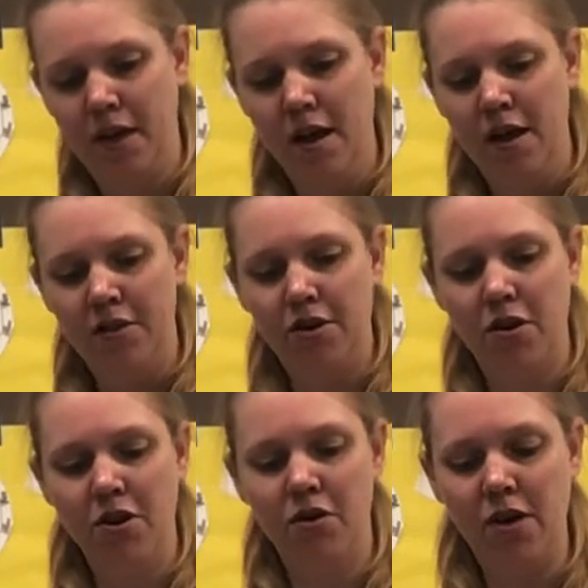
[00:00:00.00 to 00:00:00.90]
So
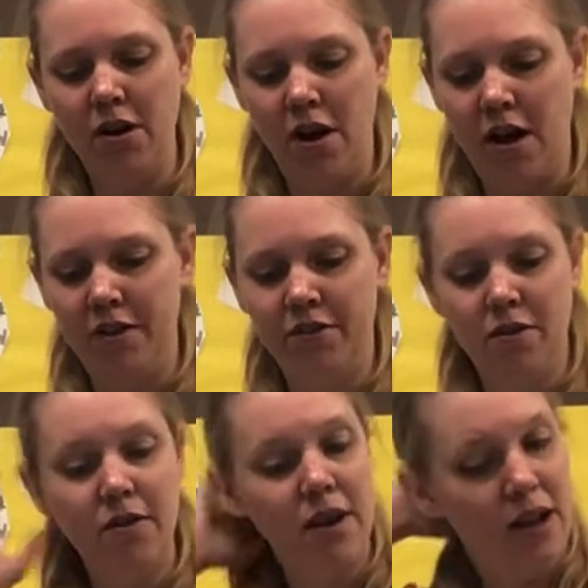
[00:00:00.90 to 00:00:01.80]
you're going to
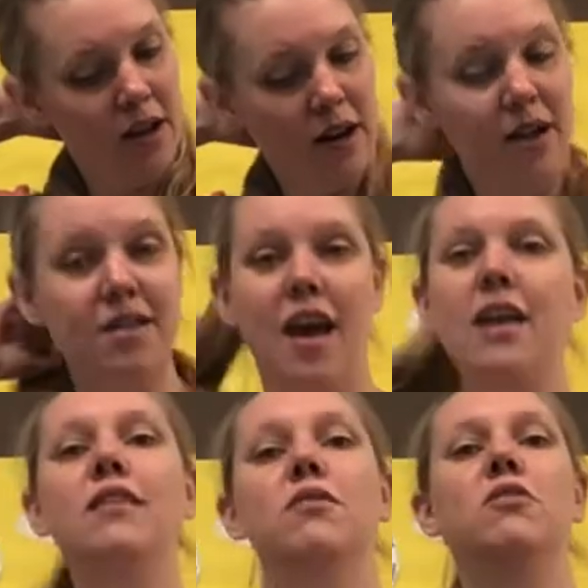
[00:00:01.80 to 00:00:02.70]
also need a
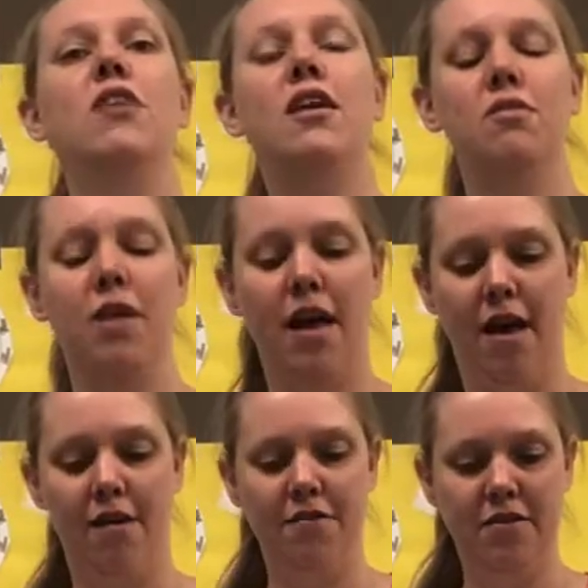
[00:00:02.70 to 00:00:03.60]
dice, which I don't
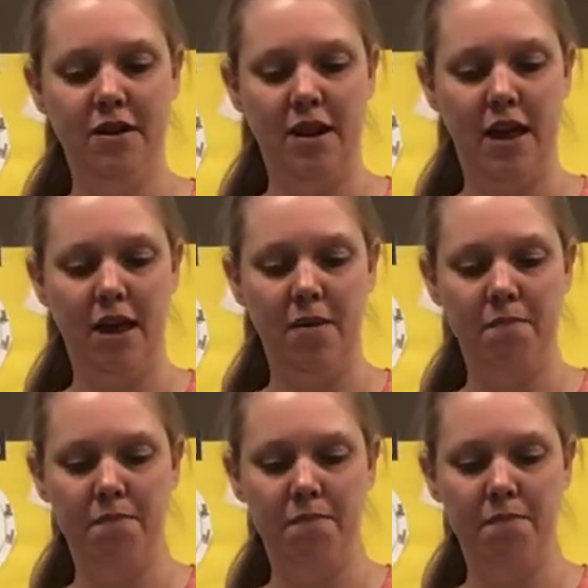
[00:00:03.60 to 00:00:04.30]
have today,